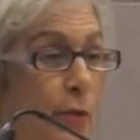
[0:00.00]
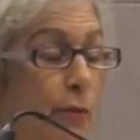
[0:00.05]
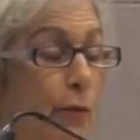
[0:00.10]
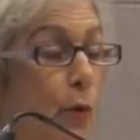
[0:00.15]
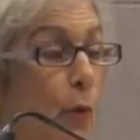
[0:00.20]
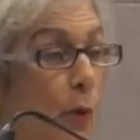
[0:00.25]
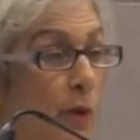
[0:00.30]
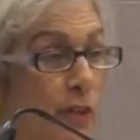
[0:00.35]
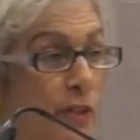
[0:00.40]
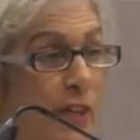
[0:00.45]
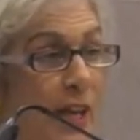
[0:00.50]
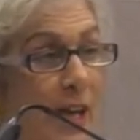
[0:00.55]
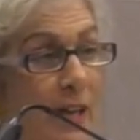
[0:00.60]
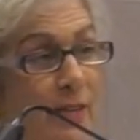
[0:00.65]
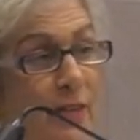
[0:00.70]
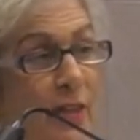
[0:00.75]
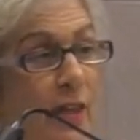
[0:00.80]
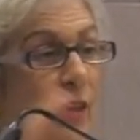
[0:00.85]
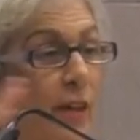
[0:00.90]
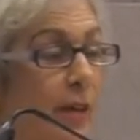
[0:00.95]
which of course
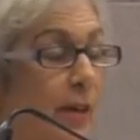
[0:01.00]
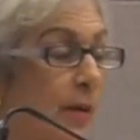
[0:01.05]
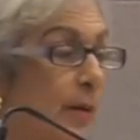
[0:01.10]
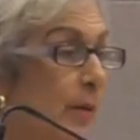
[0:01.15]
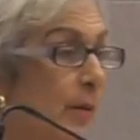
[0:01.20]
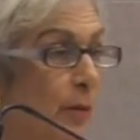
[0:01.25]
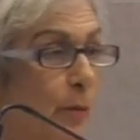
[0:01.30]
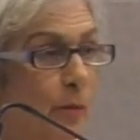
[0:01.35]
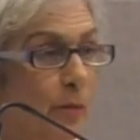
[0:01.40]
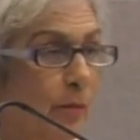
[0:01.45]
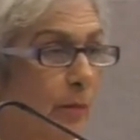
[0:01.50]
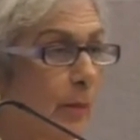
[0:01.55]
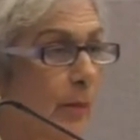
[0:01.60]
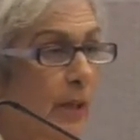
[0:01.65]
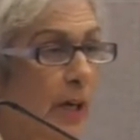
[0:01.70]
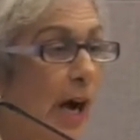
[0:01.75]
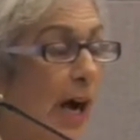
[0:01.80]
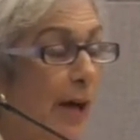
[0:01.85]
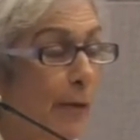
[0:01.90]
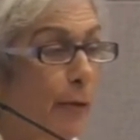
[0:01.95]
has
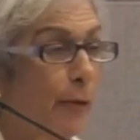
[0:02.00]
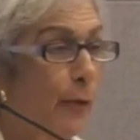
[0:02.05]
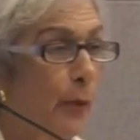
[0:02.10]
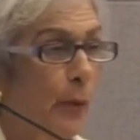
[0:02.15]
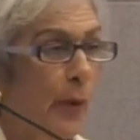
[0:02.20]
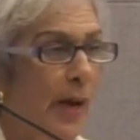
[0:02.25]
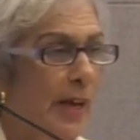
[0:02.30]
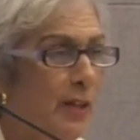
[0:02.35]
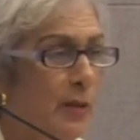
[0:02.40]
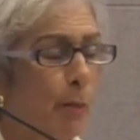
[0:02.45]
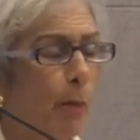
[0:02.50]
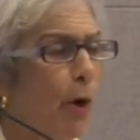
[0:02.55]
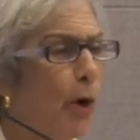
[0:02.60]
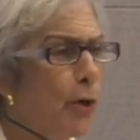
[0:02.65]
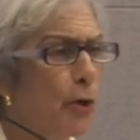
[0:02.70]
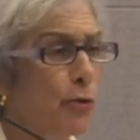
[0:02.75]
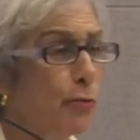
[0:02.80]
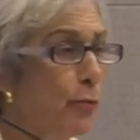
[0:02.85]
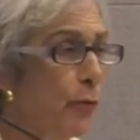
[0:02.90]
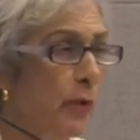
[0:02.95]

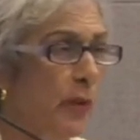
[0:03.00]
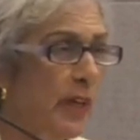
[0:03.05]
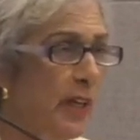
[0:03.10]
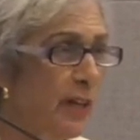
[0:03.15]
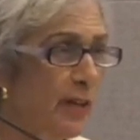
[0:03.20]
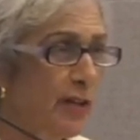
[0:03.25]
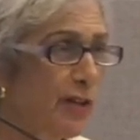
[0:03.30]
marched through the